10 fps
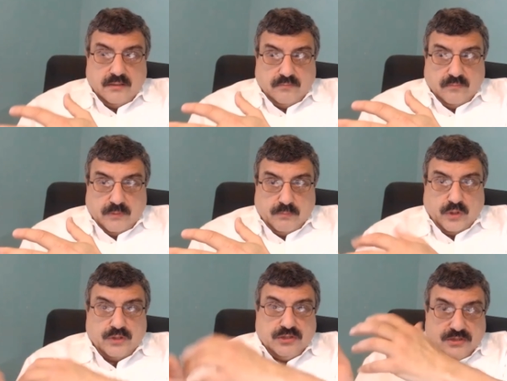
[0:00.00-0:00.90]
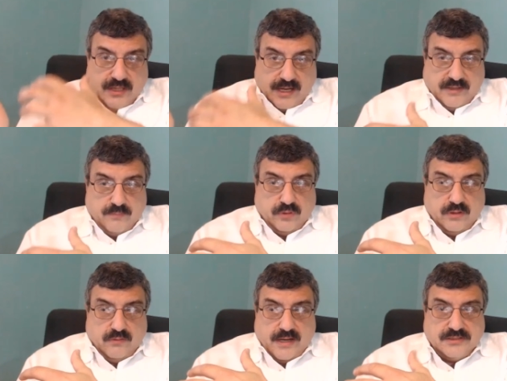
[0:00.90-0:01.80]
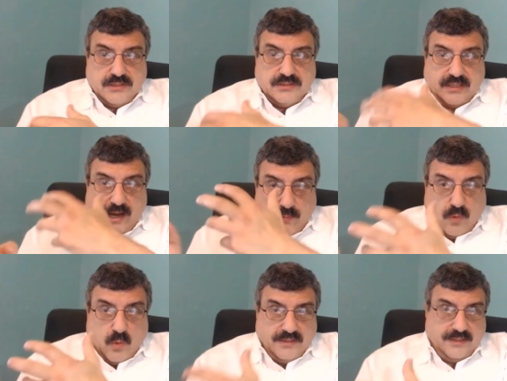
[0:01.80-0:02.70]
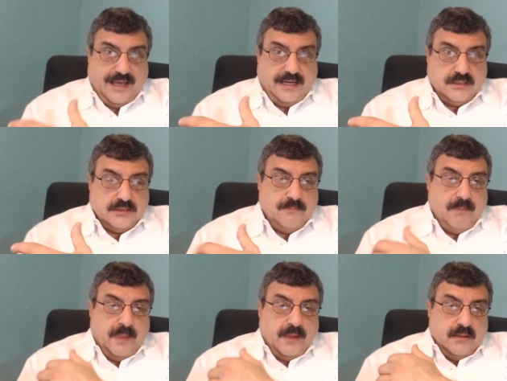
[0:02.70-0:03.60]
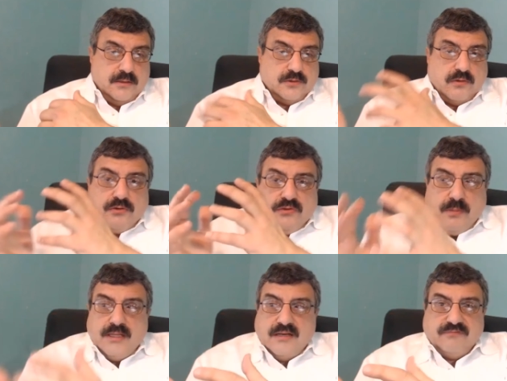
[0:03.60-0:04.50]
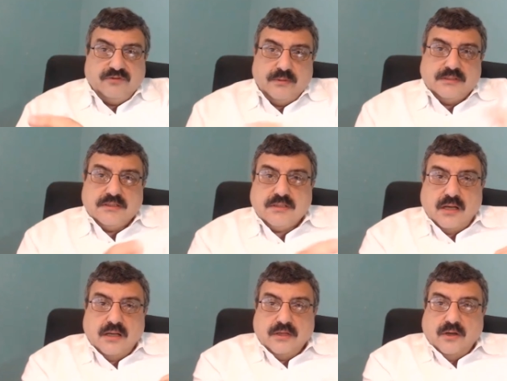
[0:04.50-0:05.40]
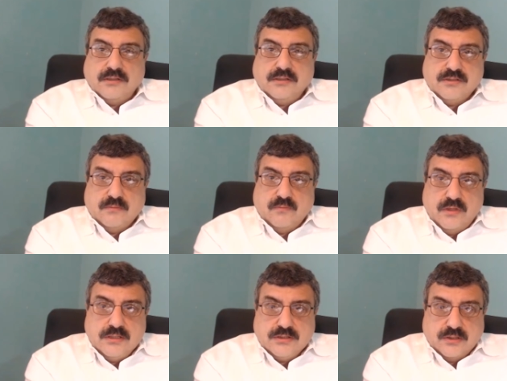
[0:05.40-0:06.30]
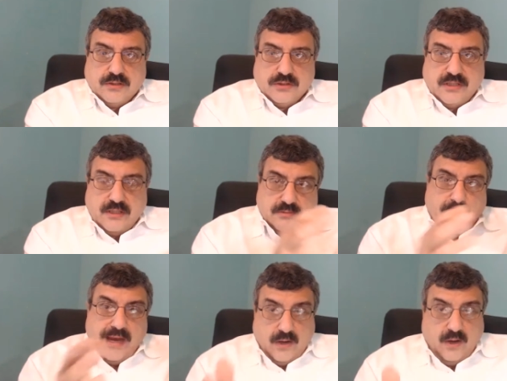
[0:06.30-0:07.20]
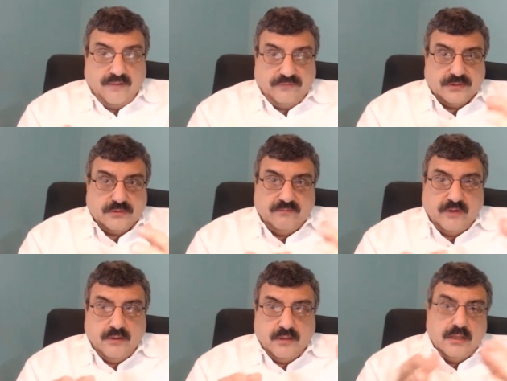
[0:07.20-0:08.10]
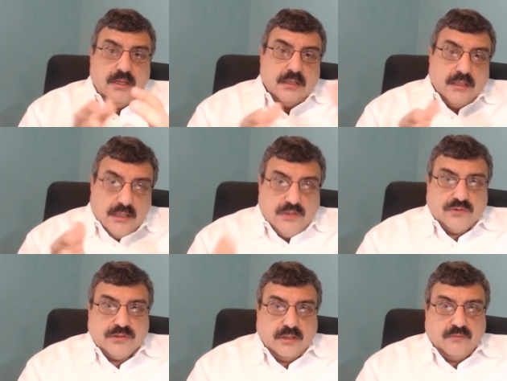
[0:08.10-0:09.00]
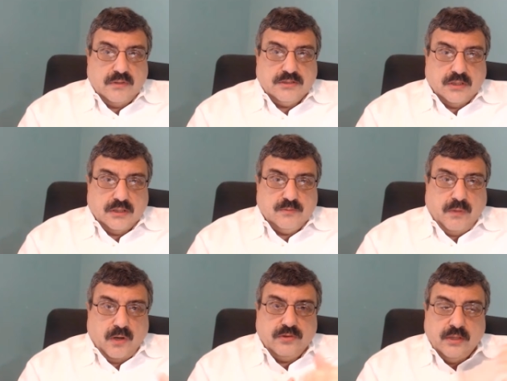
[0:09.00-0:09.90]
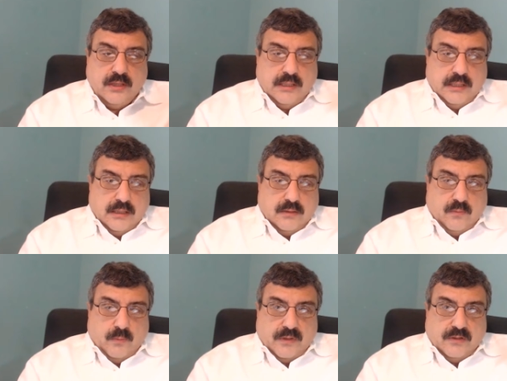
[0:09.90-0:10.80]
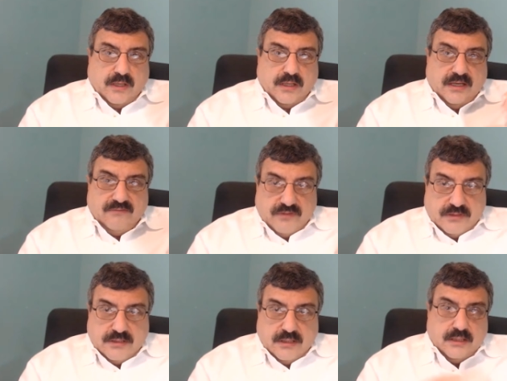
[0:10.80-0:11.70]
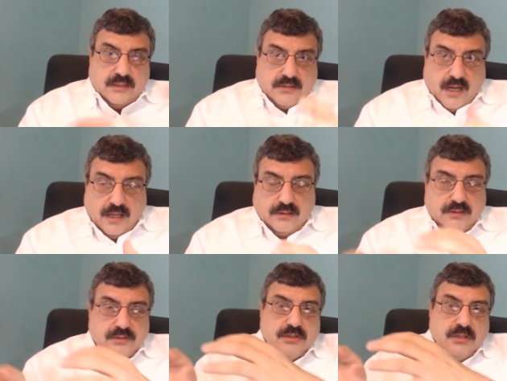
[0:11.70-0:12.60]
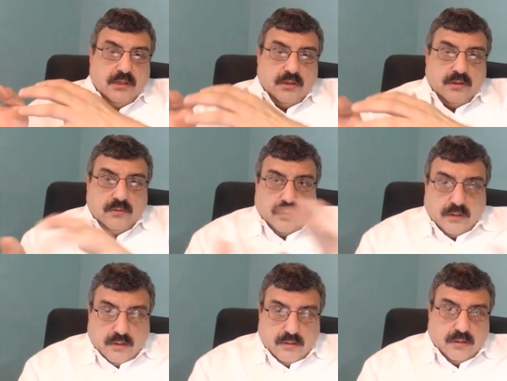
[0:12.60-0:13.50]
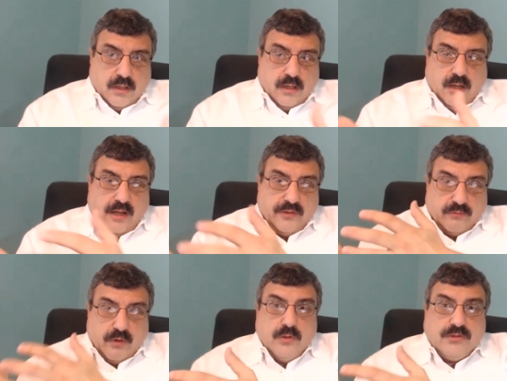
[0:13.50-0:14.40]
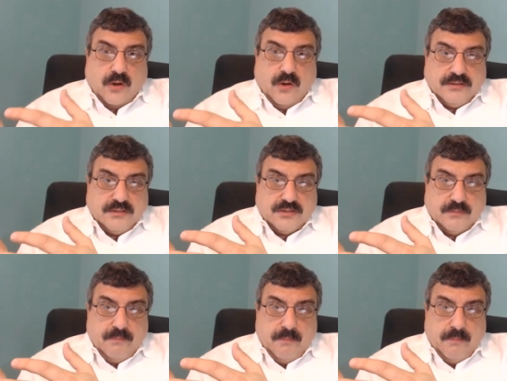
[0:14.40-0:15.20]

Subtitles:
emerges and how that progresses and how important that is. So those have been the influences on the autism researchers, and it's paid off in some very interesting research, both when we look at infancy and toddlers who are on the road to autism,